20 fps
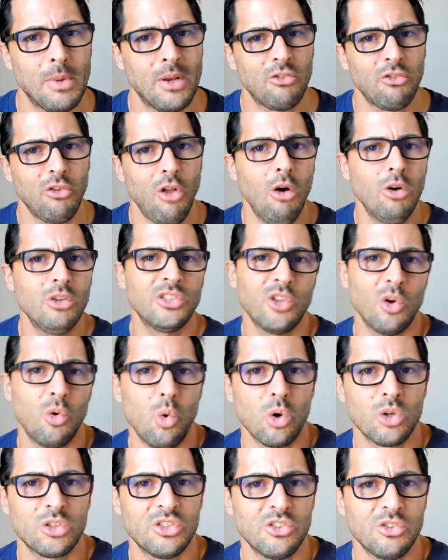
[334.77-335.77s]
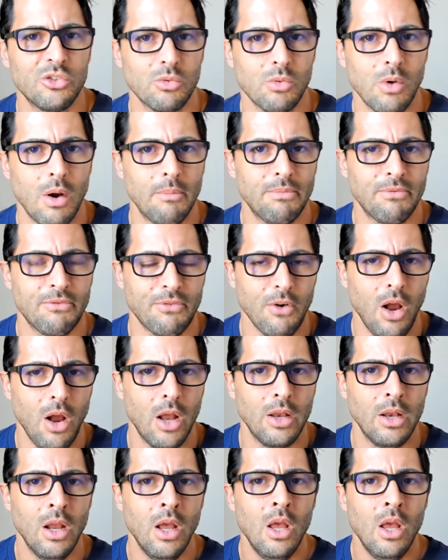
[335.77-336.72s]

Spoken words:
And as long as the horses are up front